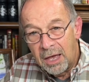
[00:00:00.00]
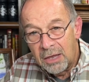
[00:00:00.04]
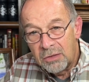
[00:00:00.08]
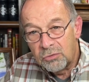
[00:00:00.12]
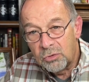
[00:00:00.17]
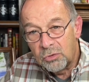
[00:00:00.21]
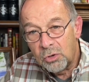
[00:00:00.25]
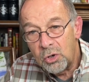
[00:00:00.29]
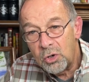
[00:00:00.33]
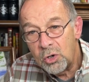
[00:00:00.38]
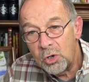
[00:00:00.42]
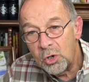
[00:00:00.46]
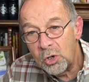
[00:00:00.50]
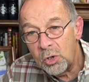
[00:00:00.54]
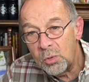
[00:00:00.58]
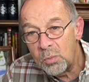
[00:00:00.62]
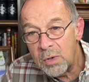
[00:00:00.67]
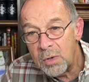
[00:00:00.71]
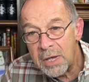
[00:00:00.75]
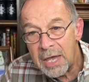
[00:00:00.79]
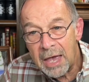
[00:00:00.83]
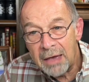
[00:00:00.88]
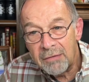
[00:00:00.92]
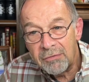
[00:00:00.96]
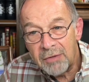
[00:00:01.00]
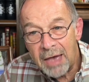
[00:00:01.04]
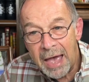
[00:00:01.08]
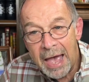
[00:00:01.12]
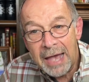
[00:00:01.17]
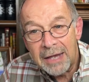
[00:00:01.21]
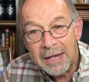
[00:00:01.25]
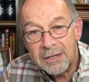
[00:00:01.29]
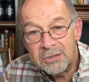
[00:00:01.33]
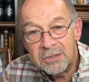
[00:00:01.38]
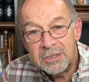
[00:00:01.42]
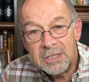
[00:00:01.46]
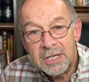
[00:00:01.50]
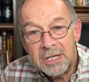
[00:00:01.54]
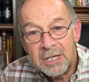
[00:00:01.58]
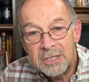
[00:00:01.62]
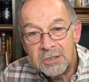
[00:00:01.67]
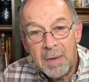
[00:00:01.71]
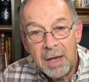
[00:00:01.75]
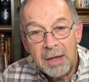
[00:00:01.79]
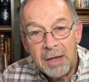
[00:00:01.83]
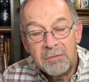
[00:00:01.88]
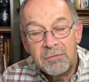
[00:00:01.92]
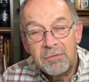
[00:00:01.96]
through whom we have access
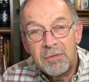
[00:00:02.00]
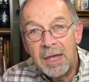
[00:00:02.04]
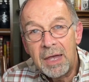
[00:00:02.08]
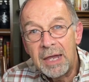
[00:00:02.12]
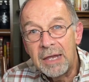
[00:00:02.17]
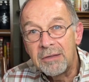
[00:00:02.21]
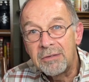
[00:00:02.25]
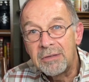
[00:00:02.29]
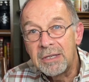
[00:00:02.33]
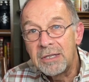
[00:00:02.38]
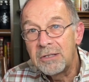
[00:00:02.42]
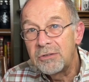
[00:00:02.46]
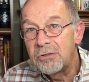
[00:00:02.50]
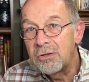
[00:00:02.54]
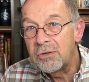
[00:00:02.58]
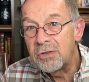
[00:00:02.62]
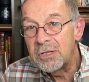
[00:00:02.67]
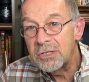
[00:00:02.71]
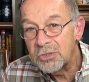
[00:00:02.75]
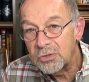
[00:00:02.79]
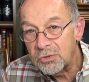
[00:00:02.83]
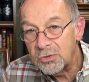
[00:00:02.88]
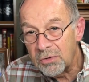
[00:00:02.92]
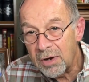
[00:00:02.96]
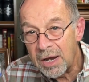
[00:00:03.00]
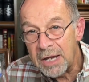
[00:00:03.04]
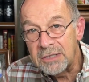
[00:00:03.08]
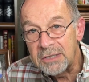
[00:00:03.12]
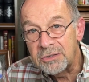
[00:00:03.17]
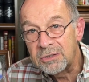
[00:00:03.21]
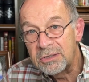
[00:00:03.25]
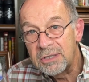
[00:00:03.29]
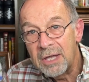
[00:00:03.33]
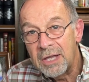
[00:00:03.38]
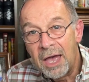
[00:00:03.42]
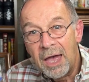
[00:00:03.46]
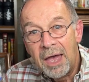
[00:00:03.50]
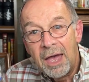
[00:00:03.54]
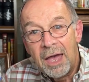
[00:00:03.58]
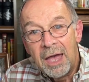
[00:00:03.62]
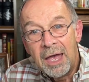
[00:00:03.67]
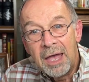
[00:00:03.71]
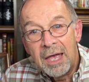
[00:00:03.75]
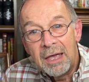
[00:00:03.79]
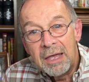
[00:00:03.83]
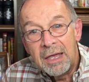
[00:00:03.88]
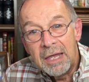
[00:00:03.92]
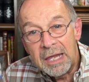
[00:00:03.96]
by faith into this grace
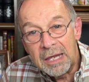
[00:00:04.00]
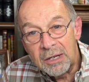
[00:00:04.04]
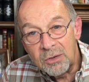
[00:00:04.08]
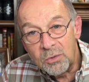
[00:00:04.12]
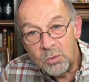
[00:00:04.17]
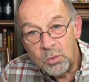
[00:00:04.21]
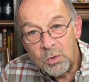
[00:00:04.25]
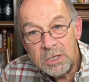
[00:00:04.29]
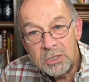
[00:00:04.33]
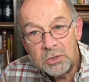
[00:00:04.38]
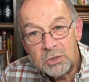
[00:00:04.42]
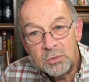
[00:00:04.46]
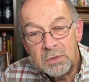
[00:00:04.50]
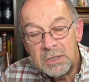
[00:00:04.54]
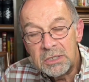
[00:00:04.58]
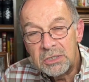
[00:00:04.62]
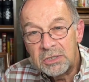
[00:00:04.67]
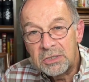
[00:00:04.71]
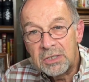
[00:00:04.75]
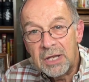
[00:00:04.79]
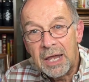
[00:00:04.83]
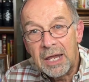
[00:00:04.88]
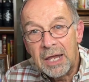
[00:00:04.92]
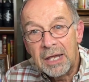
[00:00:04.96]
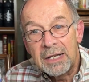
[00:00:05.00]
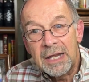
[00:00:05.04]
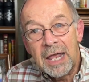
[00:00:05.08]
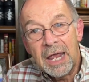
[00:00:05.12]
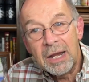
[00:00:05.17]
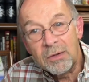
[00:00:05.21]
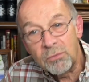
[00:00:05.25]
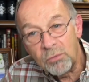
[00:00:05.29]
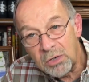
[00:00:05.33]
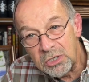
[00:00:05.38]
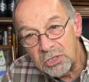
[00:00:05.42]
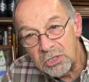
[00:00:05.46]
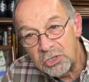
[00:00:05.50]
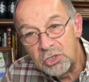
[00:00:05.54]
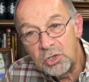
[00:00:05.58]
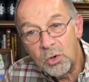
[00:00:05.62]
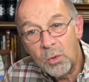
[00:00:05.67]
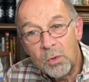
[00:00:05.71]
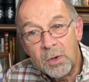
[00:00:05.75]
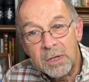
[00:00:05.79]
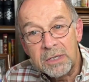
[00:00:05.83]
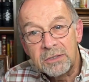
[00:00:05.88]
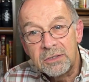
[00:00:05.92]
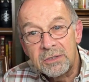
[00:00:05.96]
in which we stand and
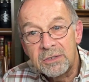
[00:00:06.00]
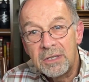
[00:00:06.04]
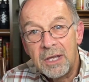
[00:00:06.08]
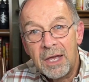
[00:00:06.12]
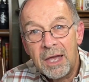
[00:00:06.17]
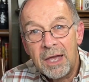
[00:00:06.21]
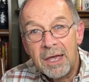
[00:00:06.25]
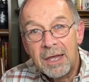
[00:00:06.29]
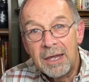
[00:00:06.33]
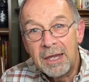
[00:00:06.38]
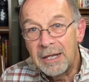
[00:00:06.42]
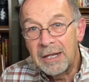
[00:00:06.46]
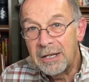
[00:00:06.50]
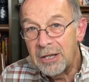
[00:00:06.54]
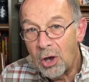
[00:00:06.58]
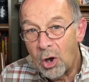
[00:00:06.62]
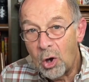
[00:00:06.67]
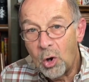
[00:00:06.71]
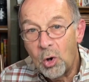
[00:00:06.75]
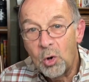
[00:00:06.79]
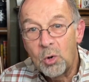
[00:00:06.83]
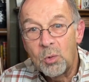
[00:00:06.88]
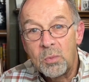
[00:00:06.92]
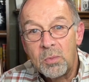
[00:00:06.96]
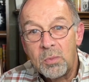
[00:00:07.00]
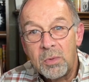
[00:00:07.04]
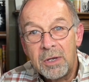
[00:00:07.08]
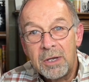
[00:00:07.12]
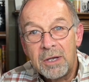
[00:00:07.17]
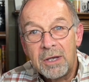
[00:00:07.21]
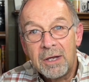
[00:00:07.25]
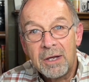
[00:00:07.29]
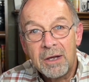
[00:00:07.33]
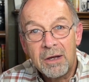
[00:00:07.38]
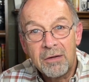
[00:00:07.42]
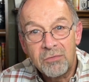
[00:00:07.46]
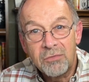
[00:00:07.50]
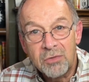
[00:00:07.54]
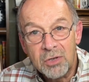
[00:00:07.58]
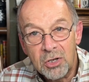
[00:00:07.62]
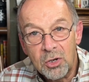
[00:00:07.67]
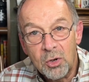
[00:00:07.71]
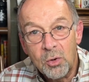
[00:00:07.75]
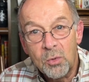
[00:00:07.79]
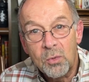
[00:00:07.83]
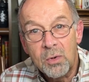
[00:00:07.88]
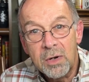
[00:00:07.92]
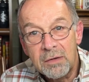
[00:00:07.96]
rejoice in hope of the
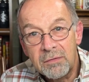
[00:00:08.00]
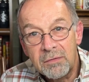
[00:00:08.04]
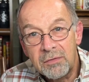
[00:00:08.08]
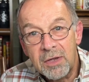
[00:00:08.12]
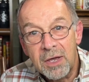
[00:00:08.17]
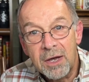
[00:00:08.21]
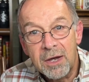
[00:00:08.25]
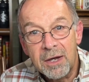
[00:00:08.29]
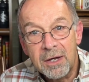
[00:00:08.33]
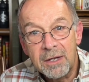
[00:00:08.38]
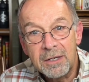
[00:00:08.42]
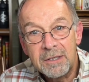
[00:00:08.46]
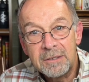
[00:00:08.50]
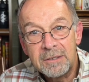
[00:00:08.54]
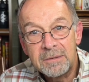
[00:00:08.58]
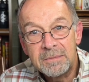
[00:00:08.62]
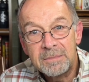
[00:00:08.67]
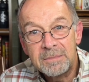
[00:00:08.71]
glory of God.